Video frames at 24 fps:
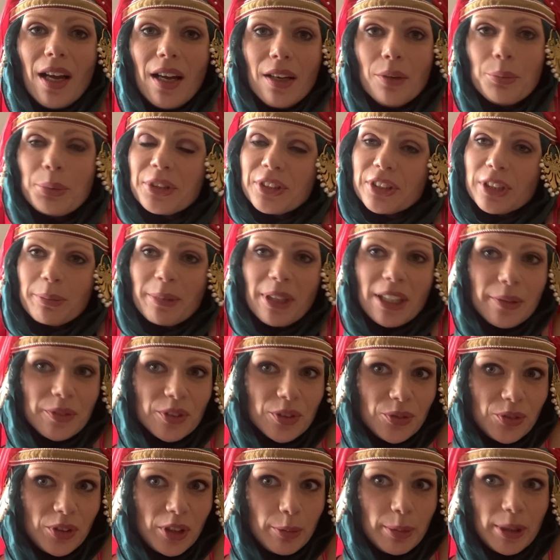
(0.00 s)
Once again, my name's
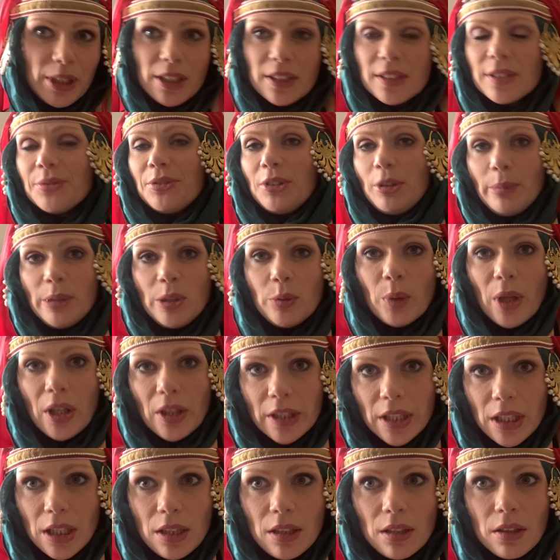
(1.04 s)
Phoebe. It's
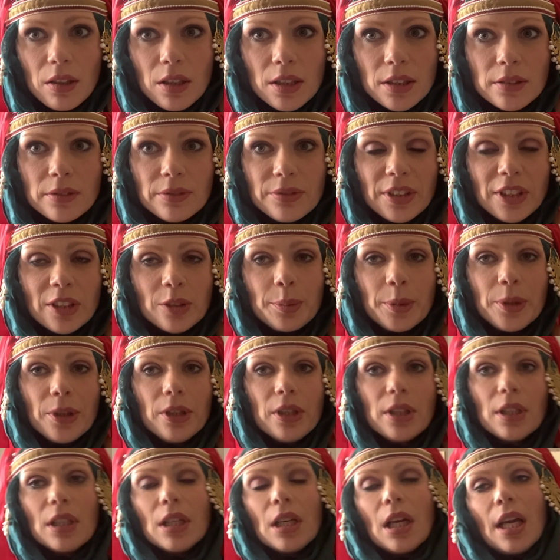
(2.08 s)
PhoebeWelke on
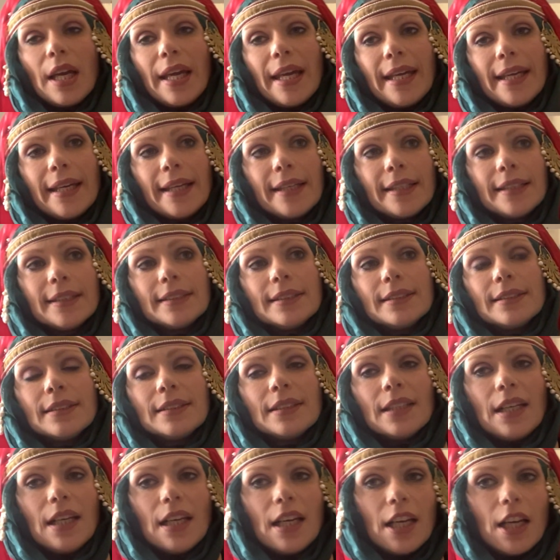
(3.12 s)
Facebook. And
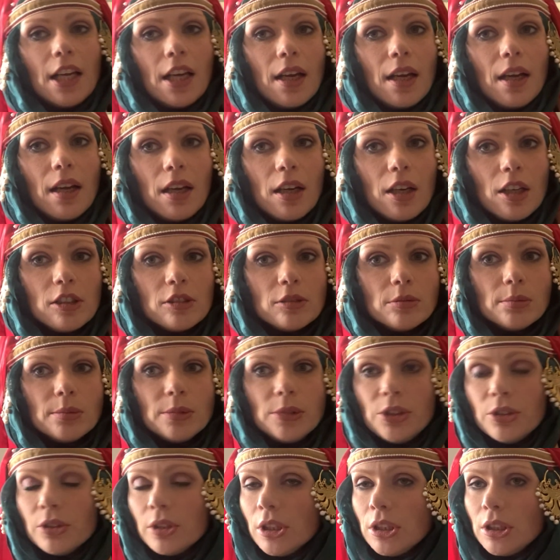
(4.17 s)

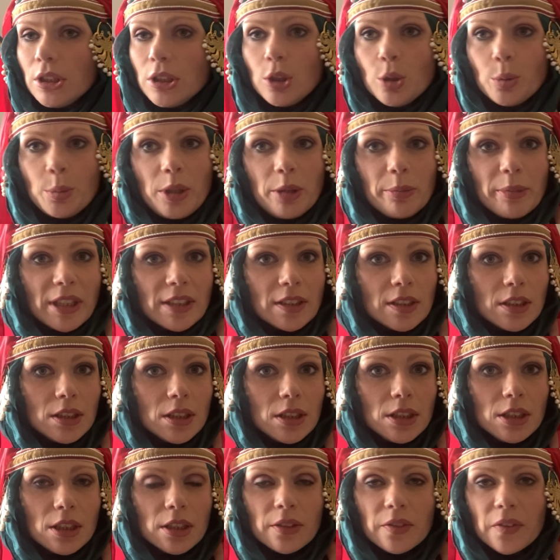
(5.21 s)
you can shoot me a
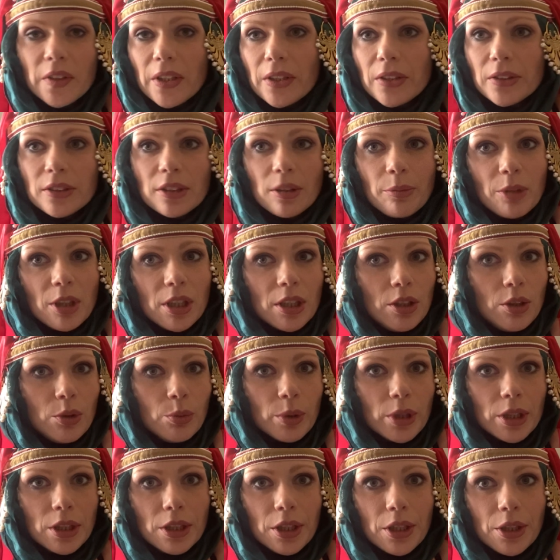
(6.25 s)
message if there's something you
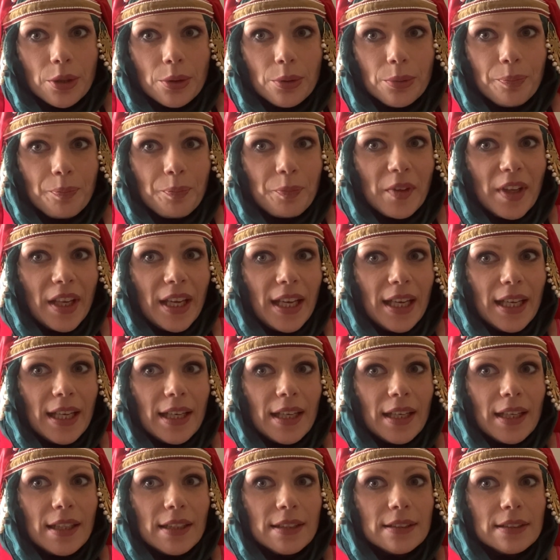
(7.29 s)
want to know,
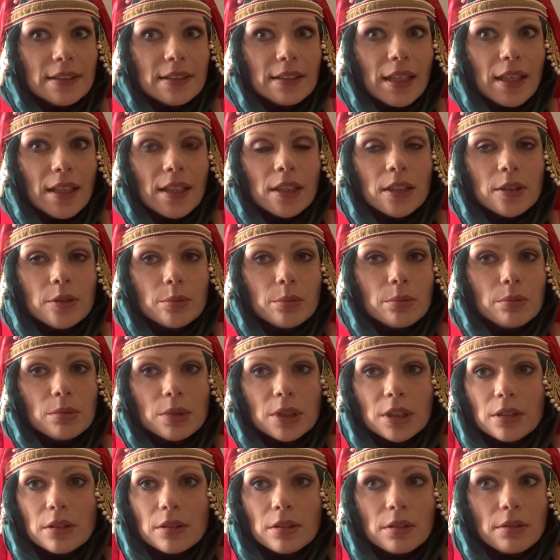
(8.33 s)
and I
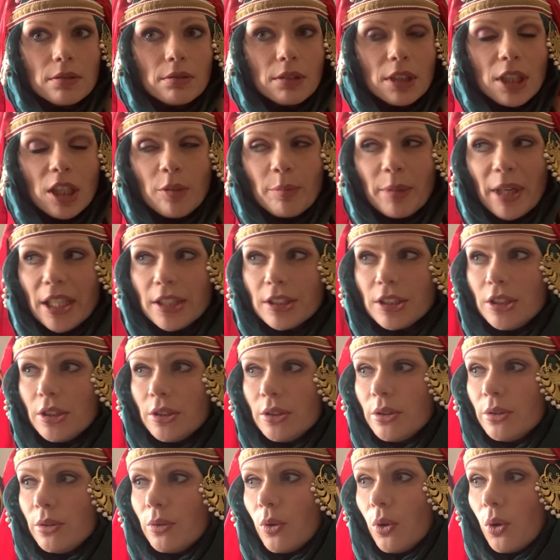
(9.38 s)
will get back to
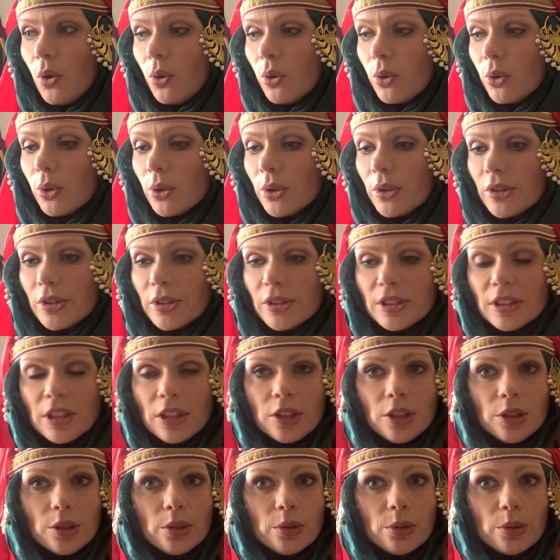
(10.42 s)
you or
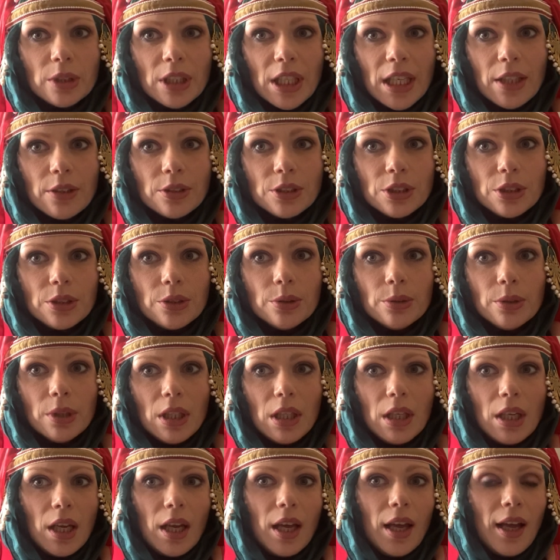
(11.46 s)
send you the how-to.
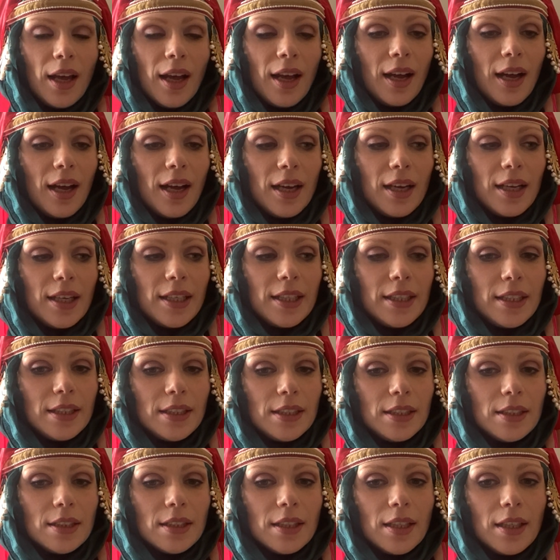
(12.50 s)

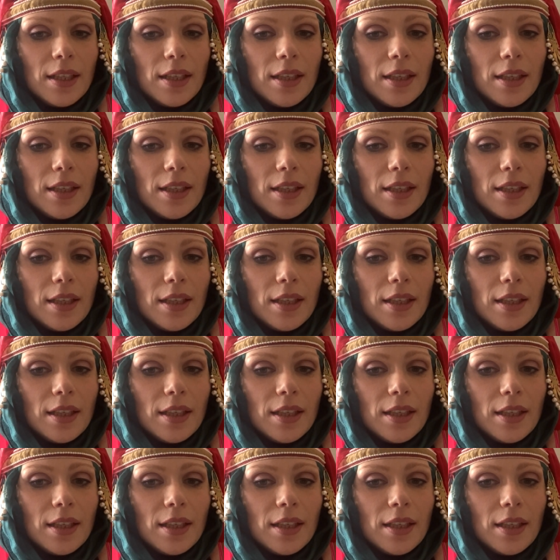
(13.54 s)
I